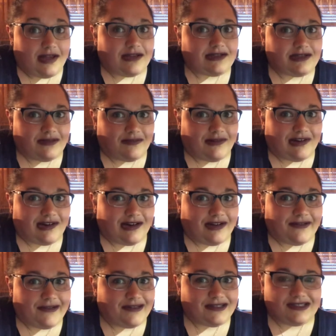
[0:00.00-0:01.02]

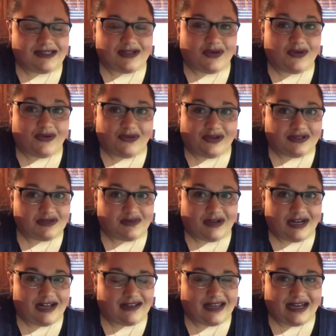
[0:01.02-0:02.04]
tomorrow, so who knows what
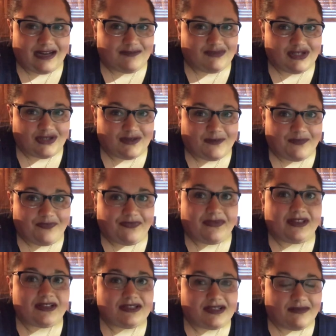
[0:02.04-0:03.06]
I'll get up to
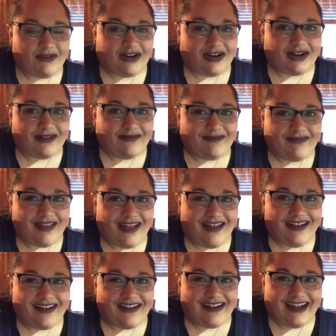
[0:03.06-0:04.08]
tomorrow.
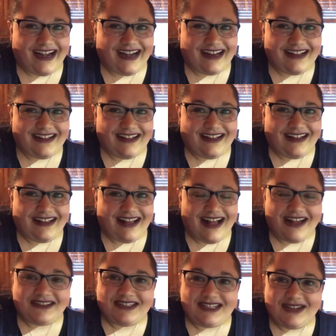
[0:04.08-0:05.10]
All right,
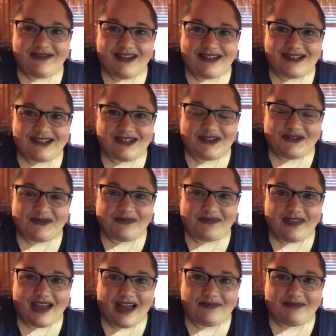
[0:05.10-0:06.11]
I'll see you all soon.
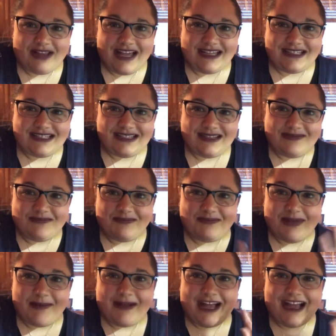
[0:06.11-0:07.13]
God bless.
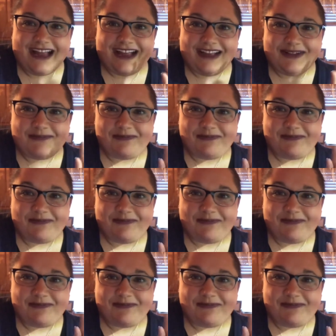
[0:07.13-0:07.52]
Bye-bye.